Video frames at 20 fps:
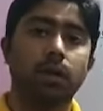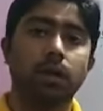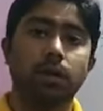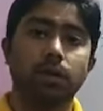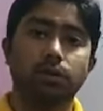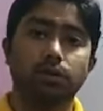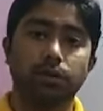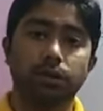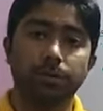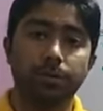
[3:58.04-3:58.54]

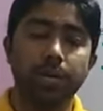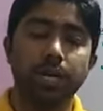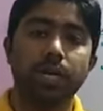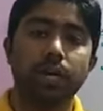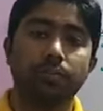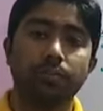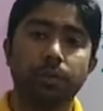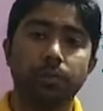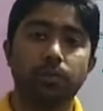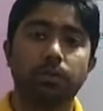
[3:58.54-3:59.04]
So speed
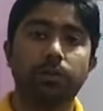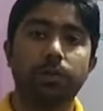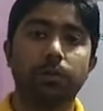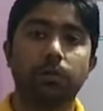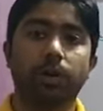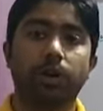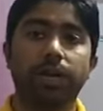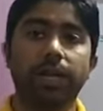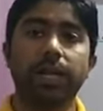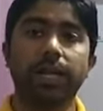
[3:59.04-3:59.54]
of a moving
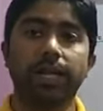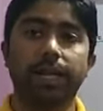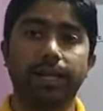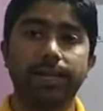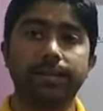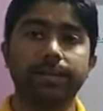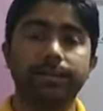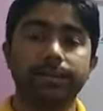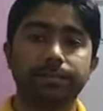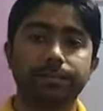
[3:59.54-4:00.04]
body
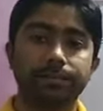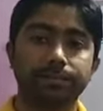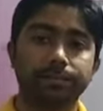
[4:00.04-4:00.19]
is